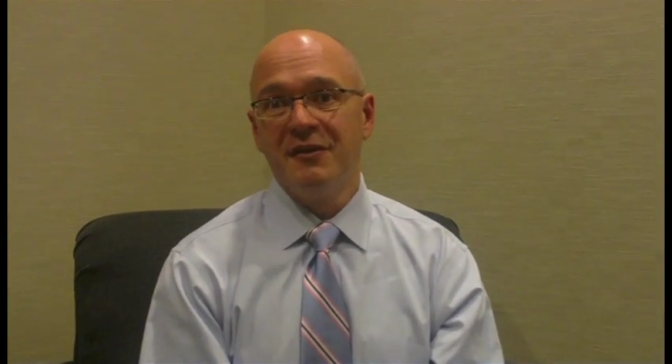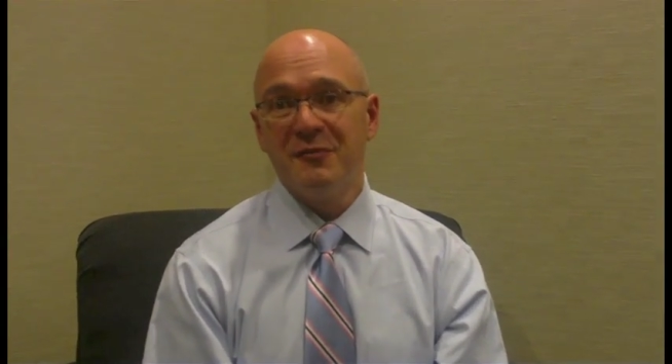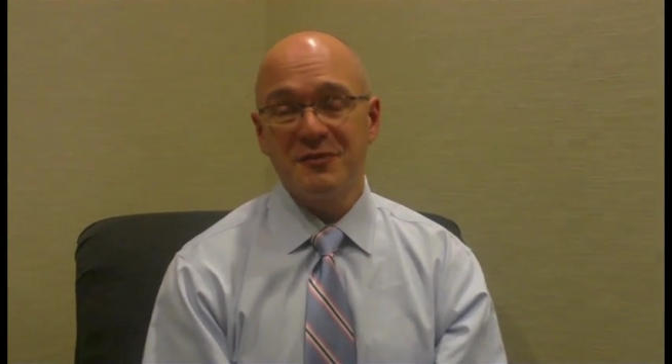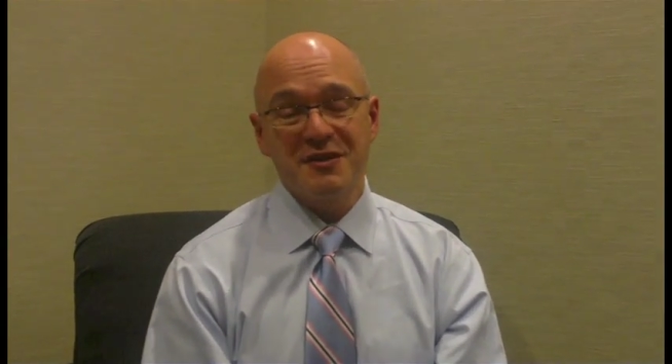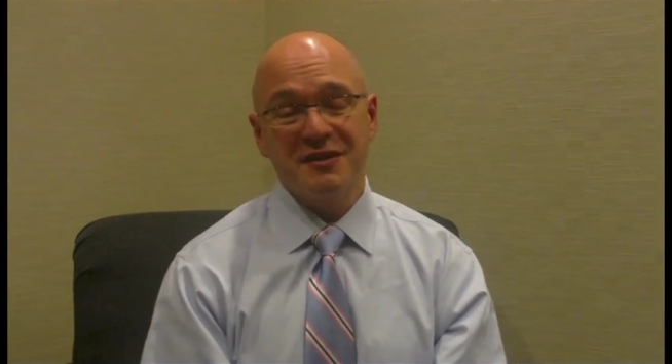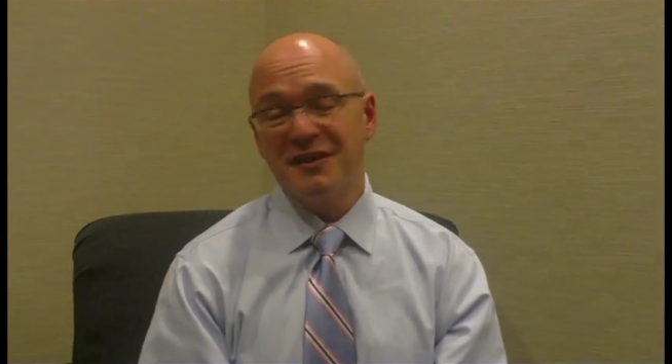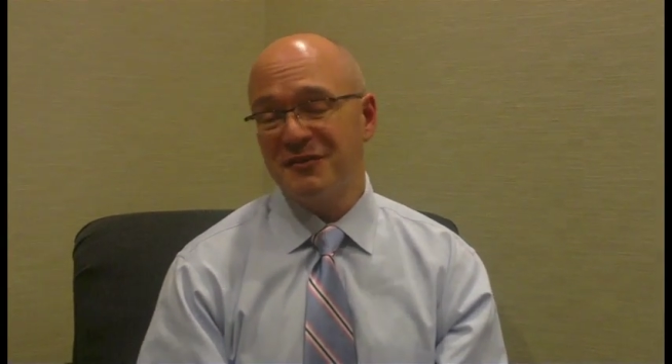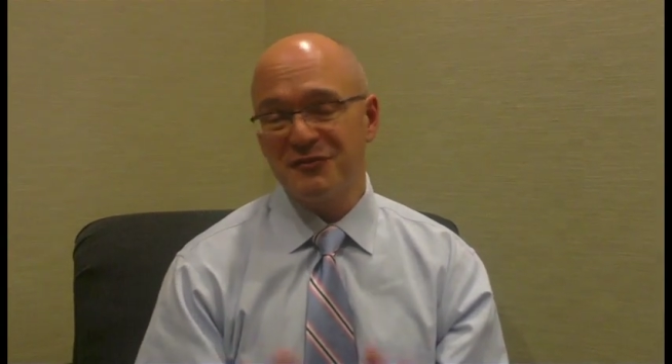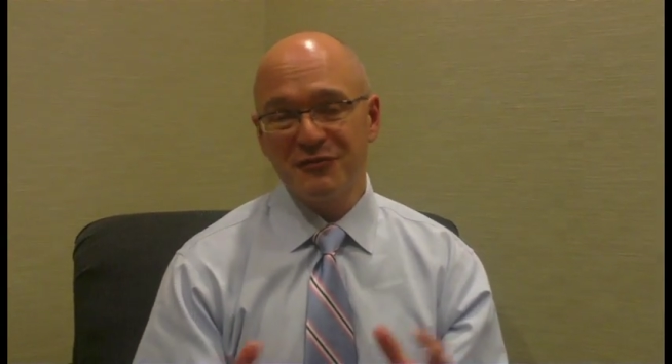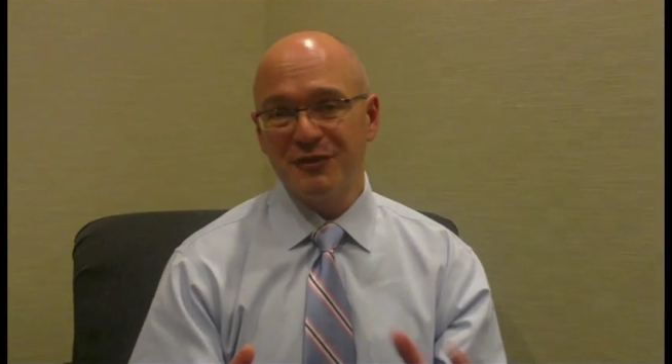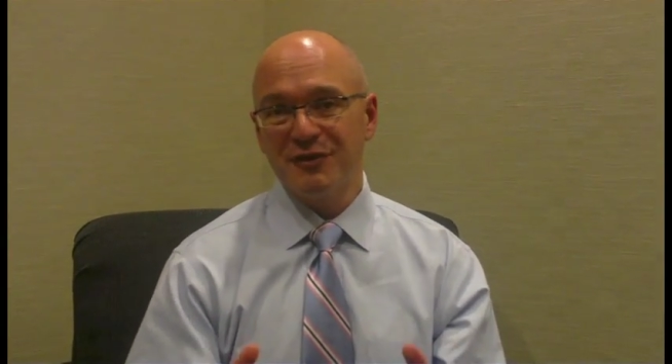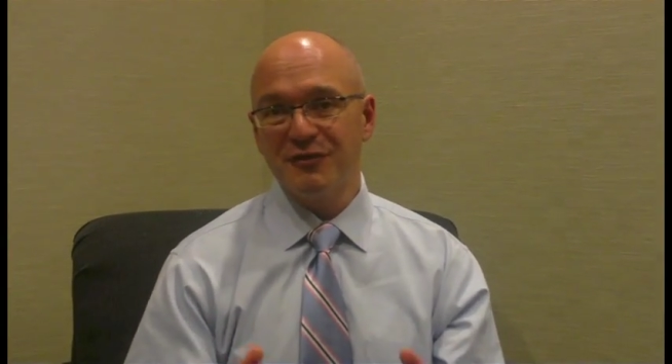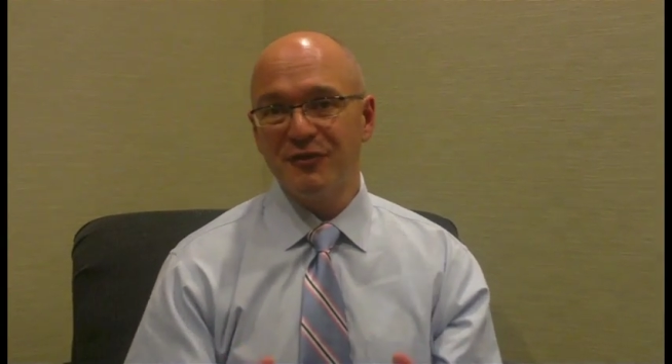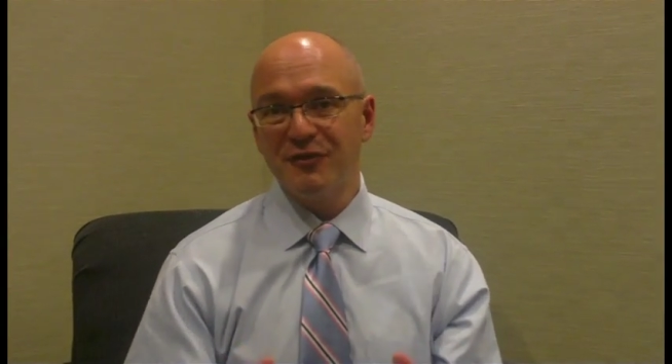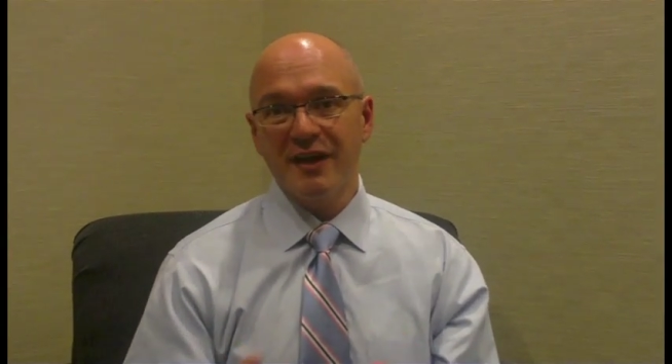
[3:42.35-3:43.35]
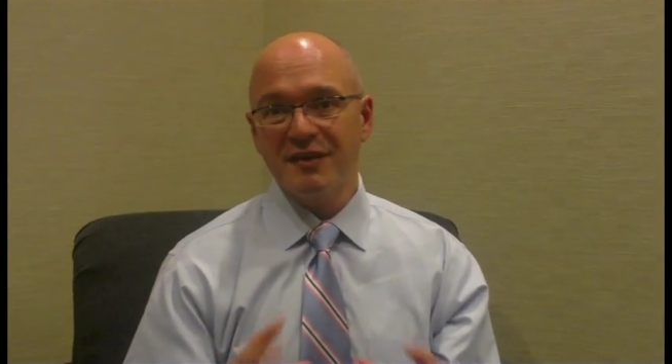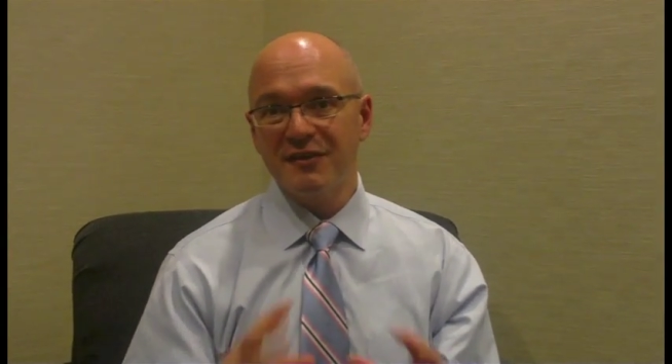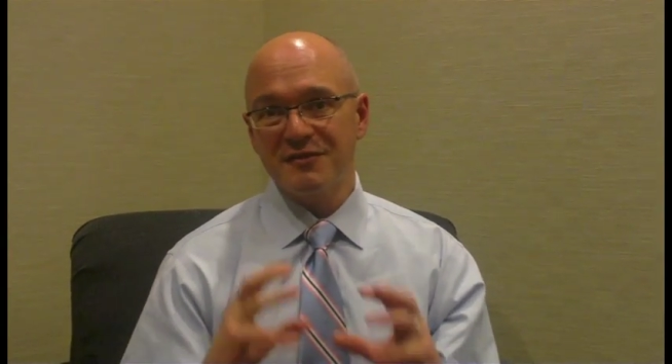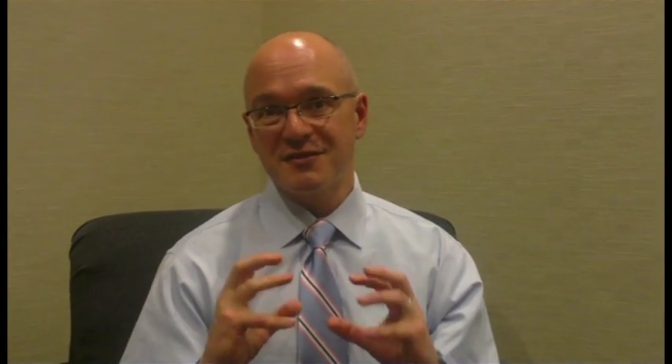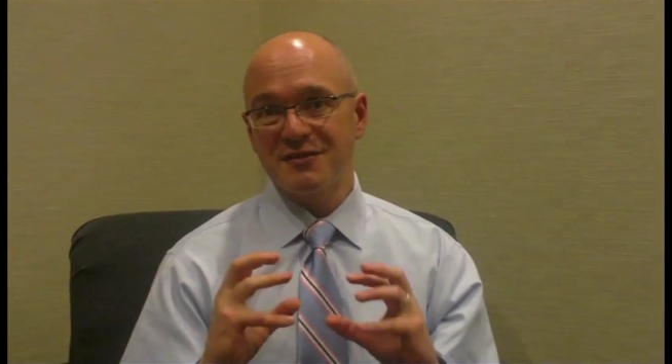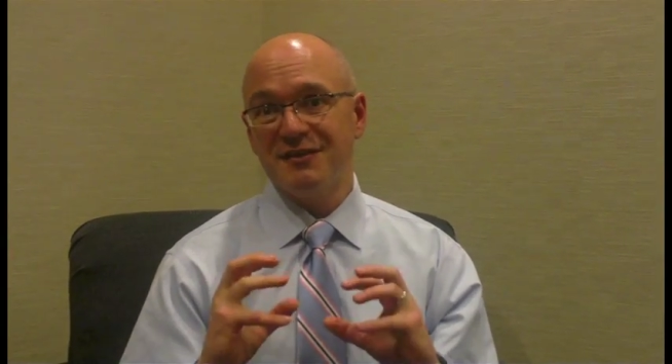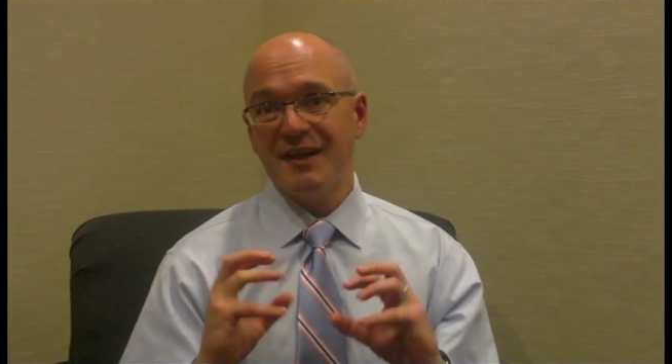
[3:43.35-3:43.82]
which I think is really great
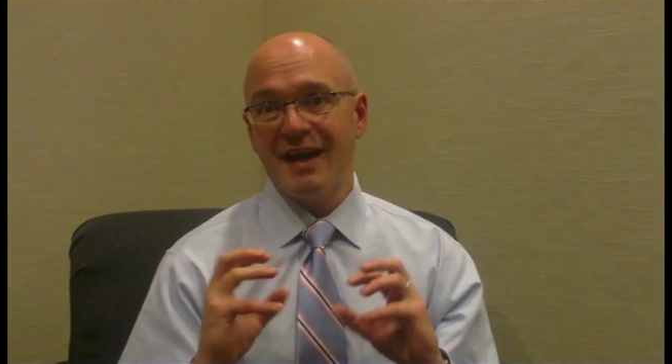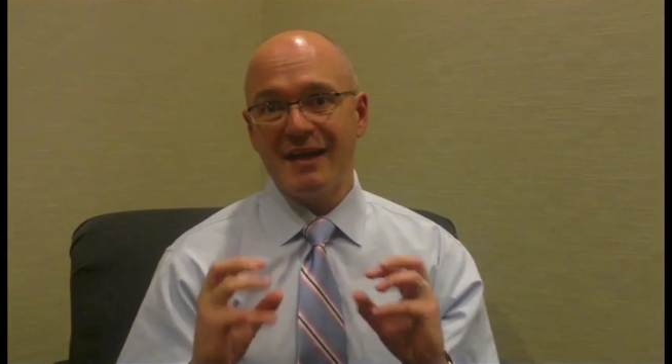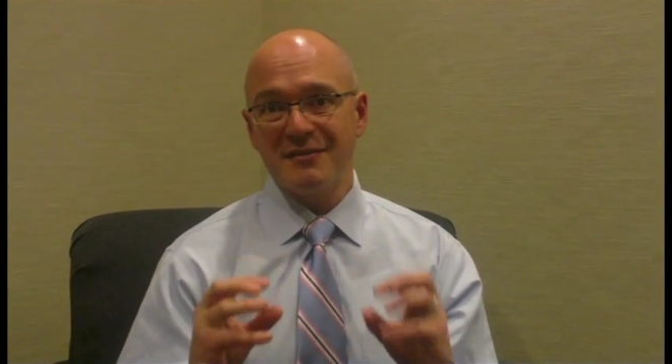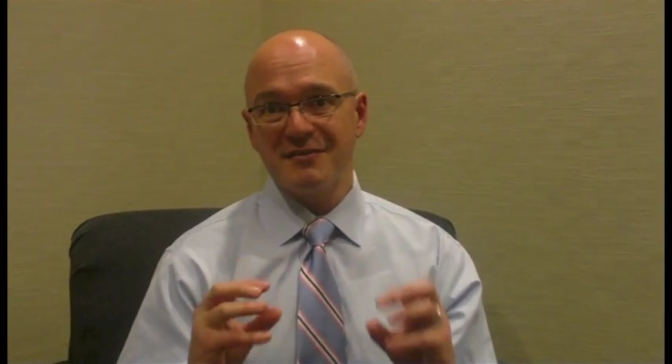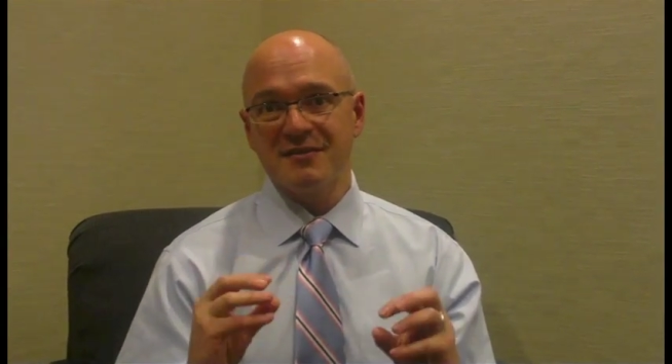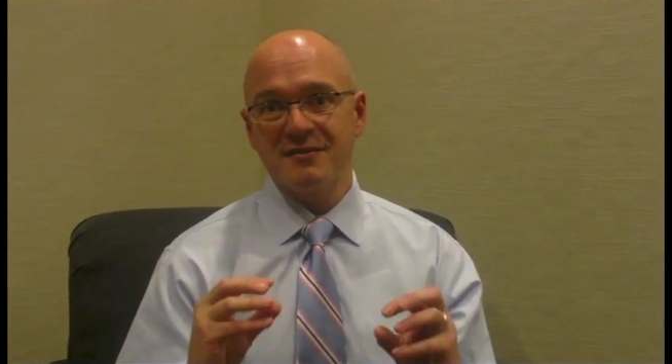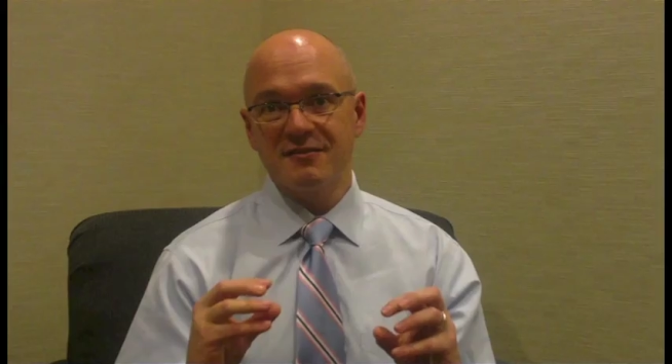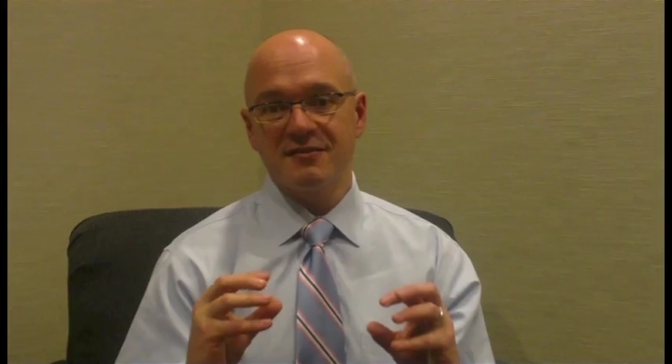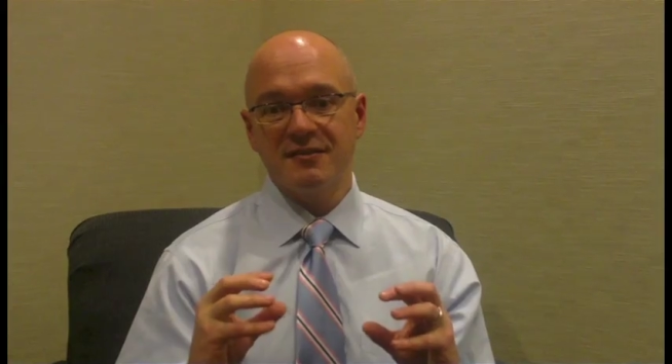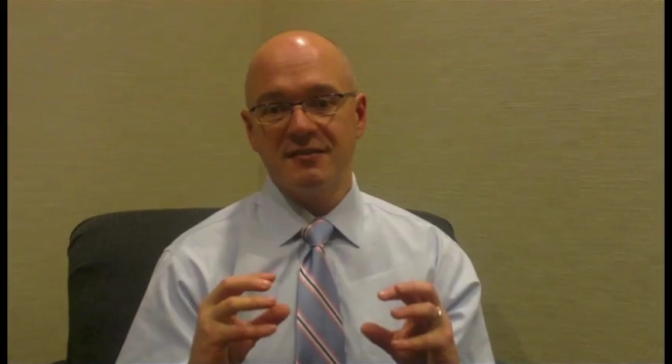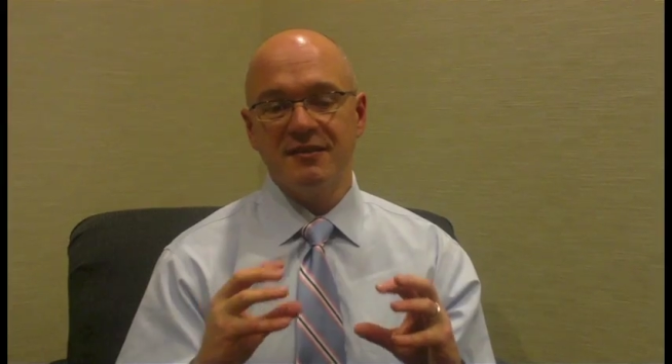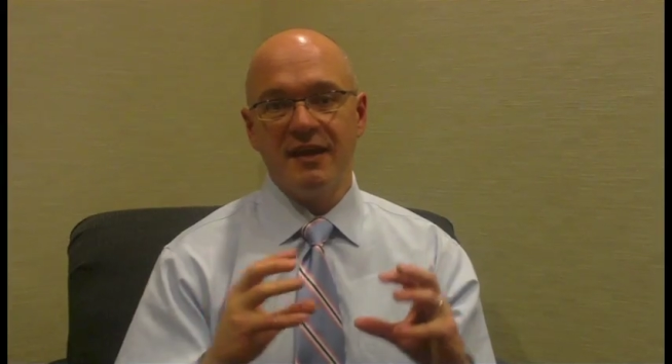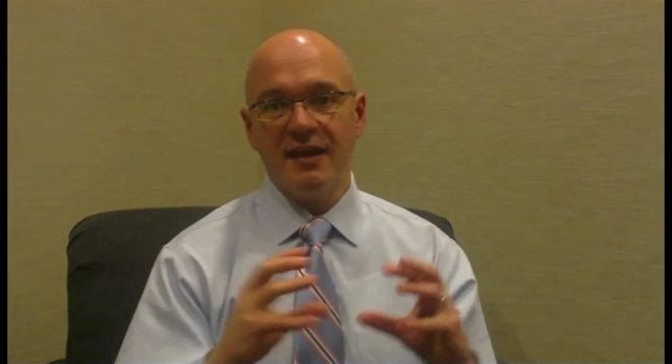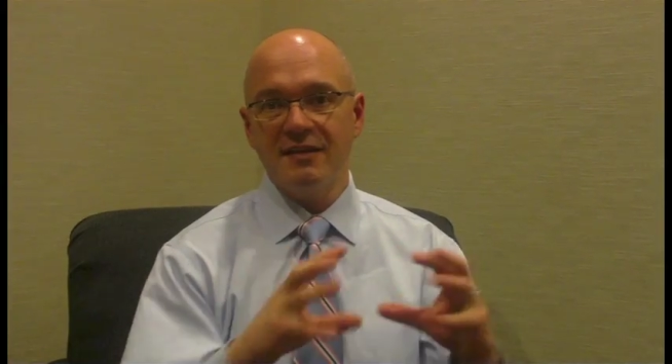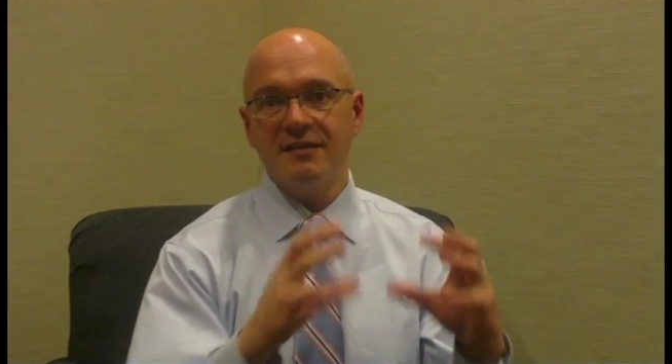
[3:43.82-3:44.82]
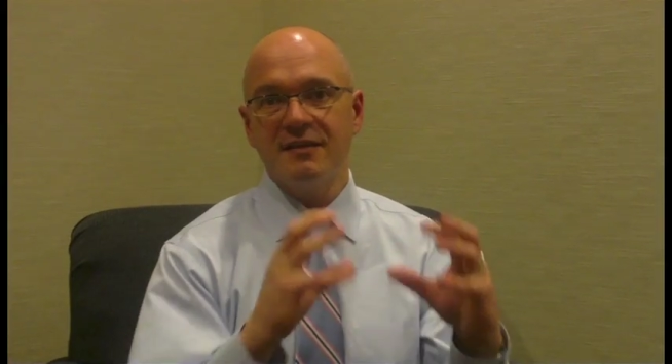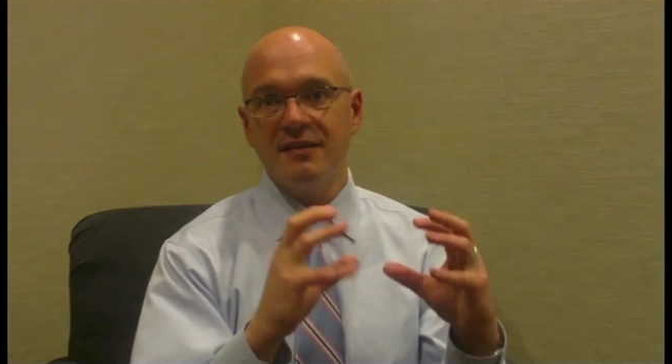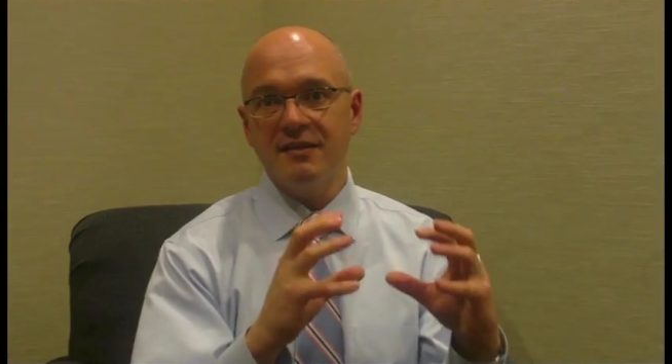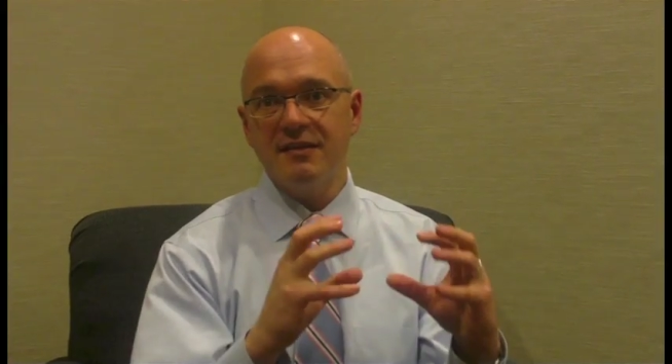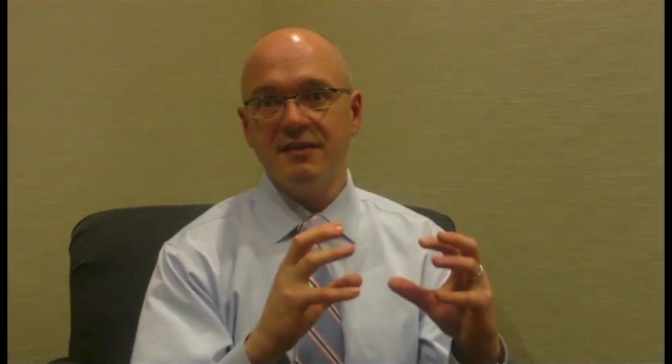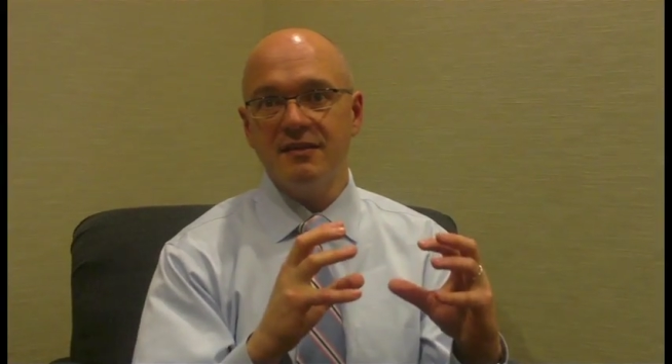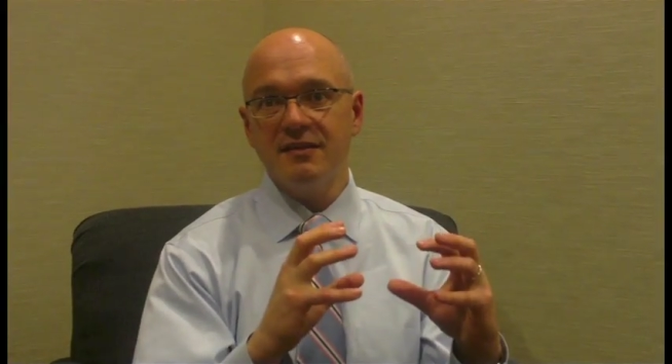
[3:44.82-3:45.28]
because it allows us to take the